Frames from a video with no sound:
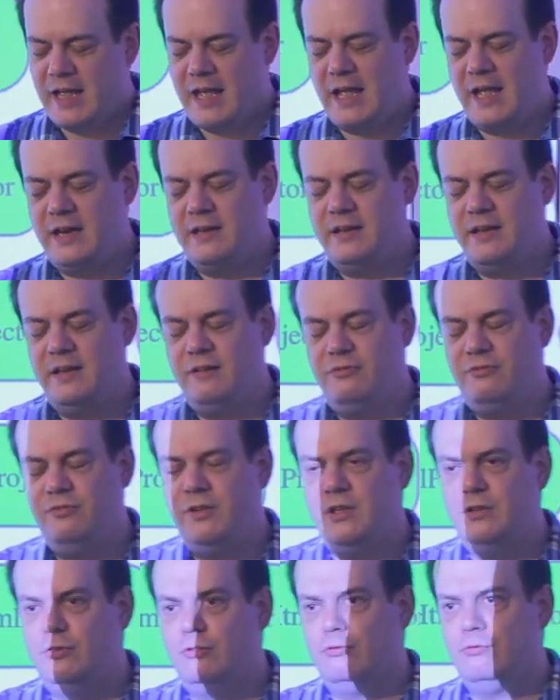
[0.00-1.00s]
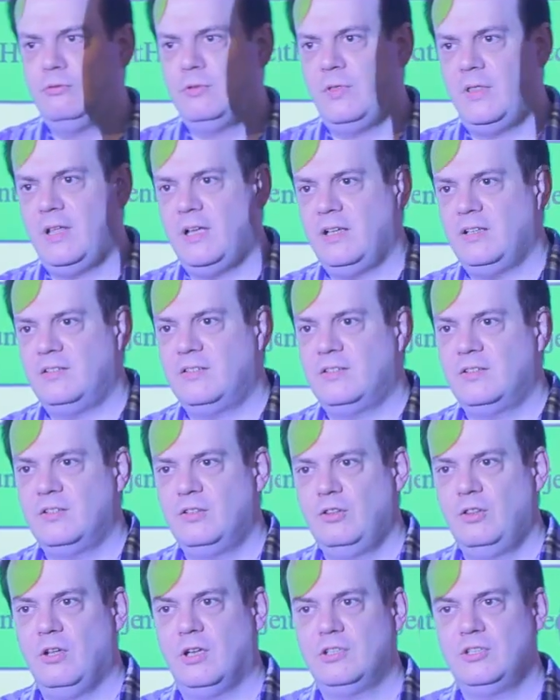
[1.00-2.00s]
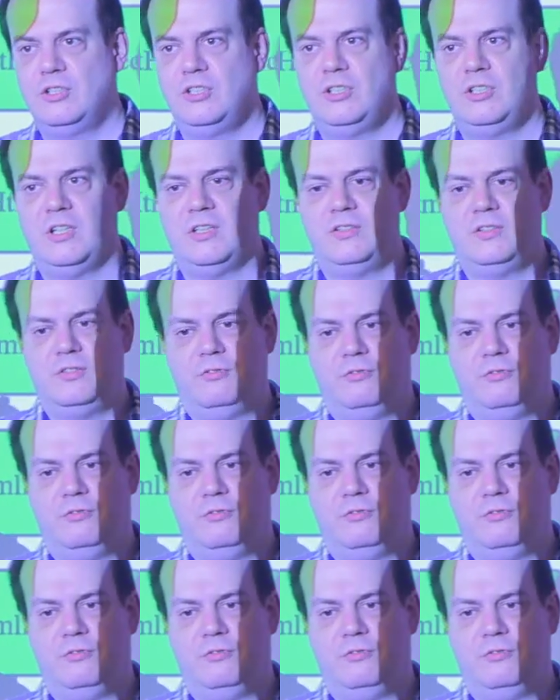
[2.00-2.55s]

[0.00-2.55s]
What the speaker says: And if we do this not just